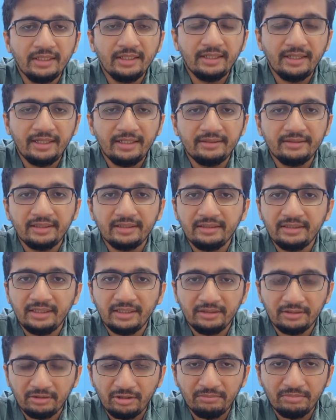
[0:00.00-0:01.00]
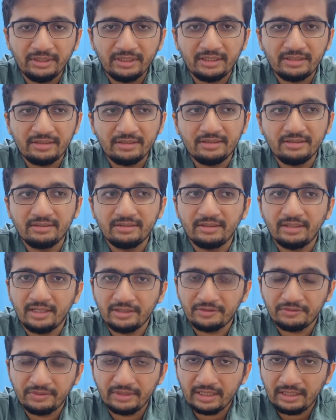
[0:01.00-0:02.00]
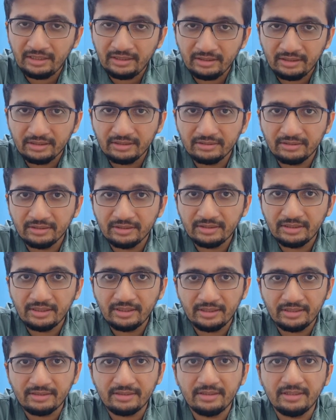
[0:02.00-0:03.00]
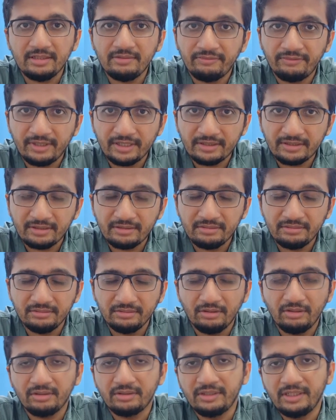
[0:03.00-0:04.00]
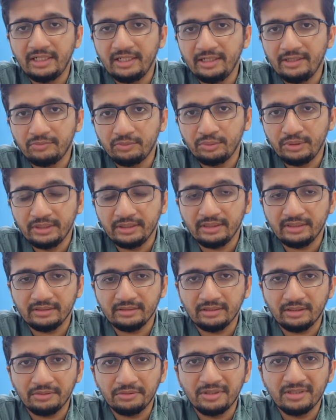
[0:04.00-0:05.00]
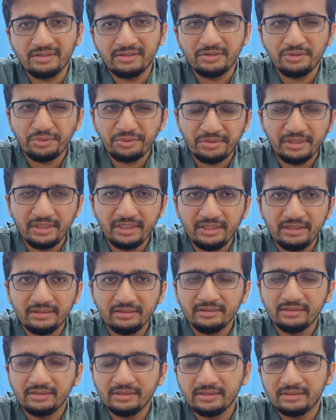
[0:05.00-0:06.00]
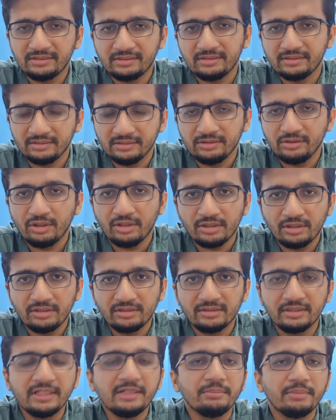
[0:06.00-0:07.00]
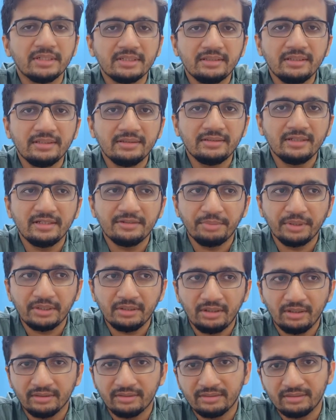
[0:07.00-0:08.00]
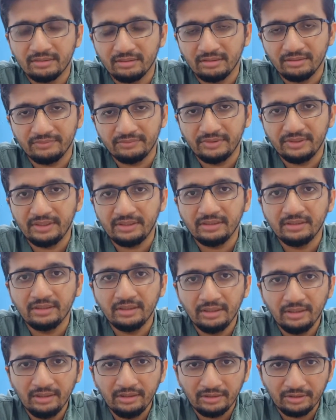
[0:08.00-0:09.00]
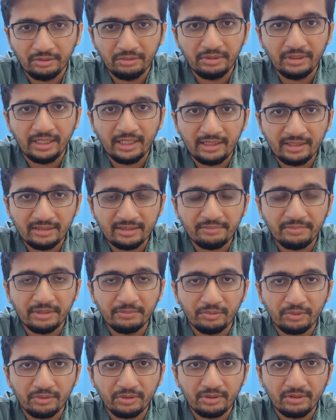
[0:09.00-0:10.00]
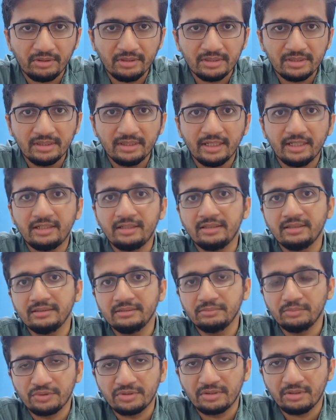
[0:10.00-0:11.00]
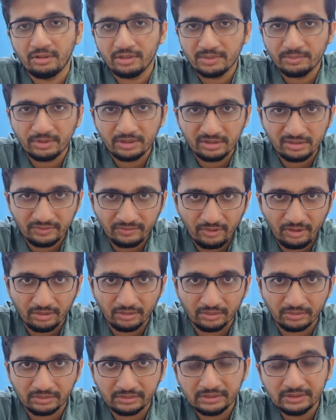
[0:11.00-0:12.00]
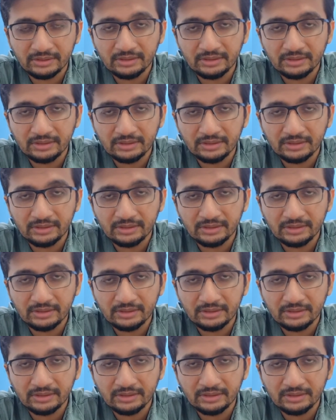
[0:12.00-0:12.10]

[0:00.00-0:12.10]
And then the other complications, as with any other surgery, is infection or delayed wound healing. Now, this usually is not seen much these days because of the good antiseptic protocols that most hospitals follow.